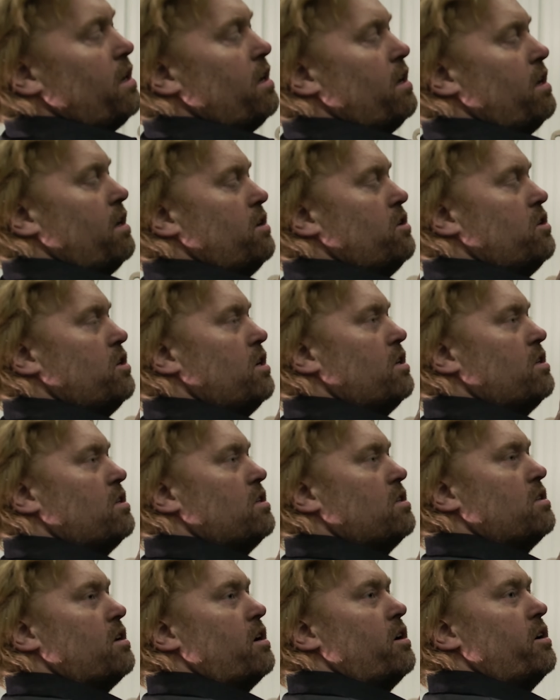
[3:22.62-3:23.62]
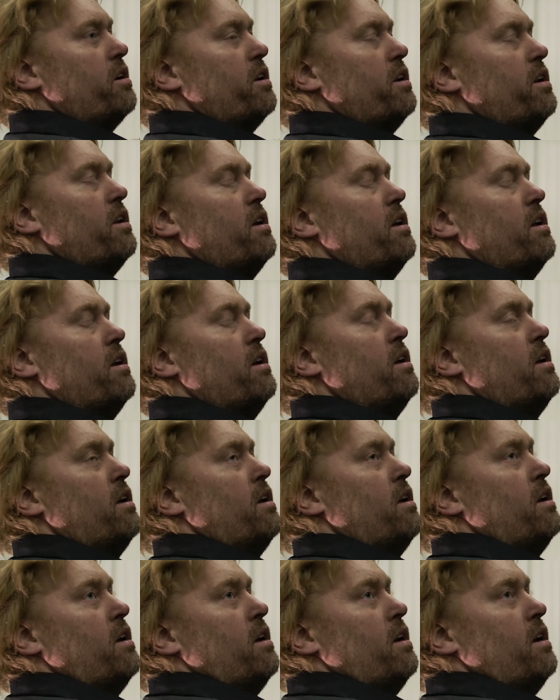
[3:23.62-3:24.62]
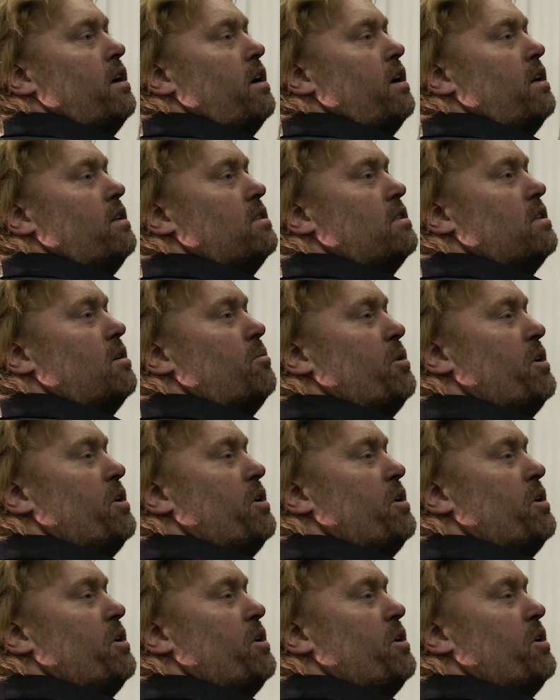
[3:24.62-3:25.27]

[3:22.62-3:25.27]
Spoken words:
it just started on